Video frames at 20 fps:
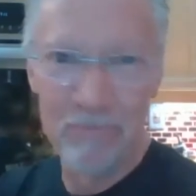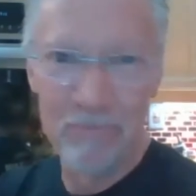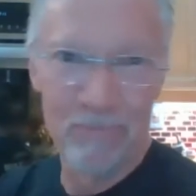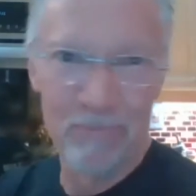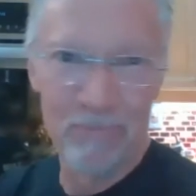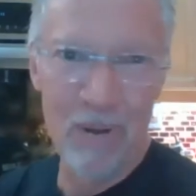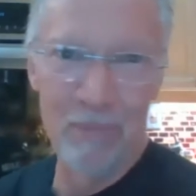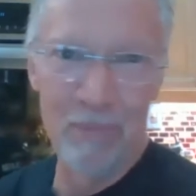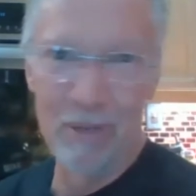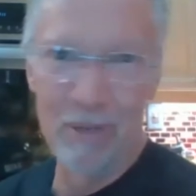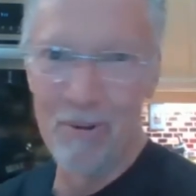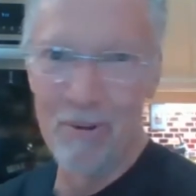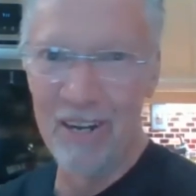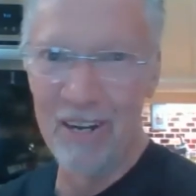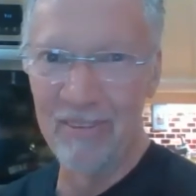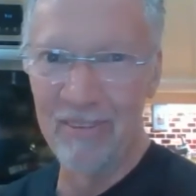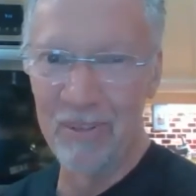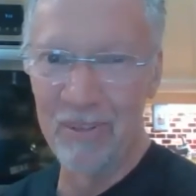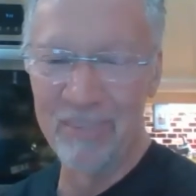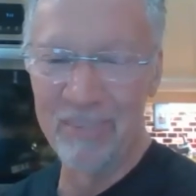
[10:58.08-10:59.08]
probably one
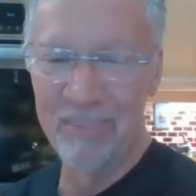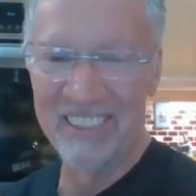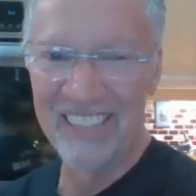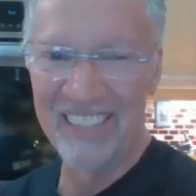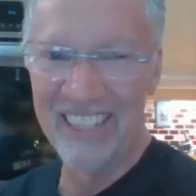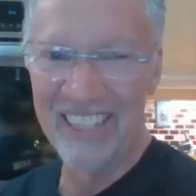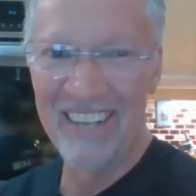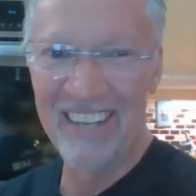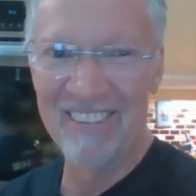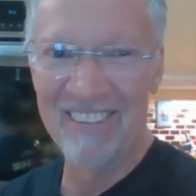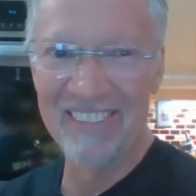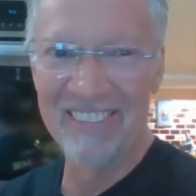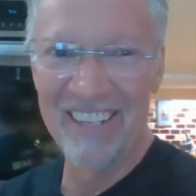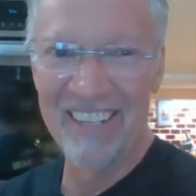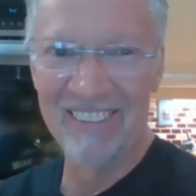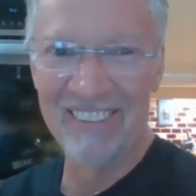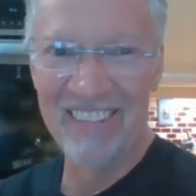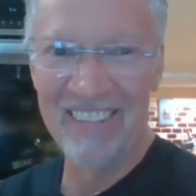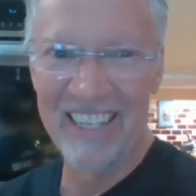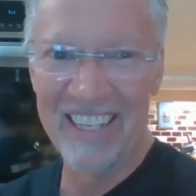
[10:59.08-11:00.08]
of them. It's like, I
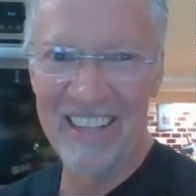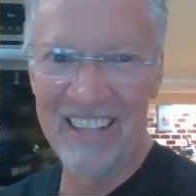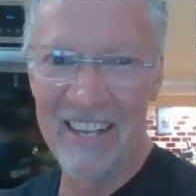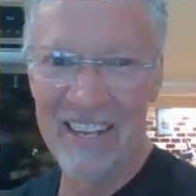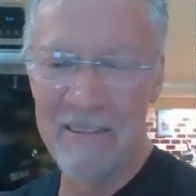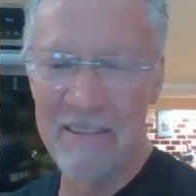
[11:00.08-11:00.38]
don't like that.